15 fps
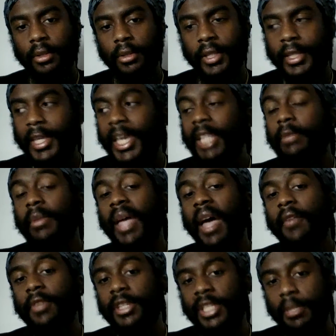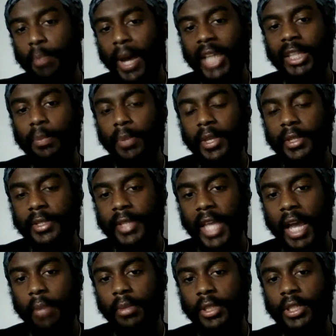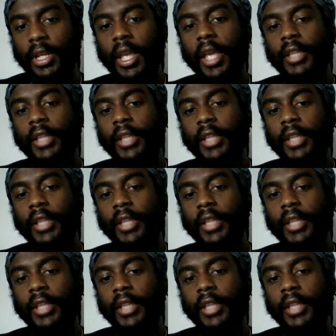The kingdom of heaven is about to be established.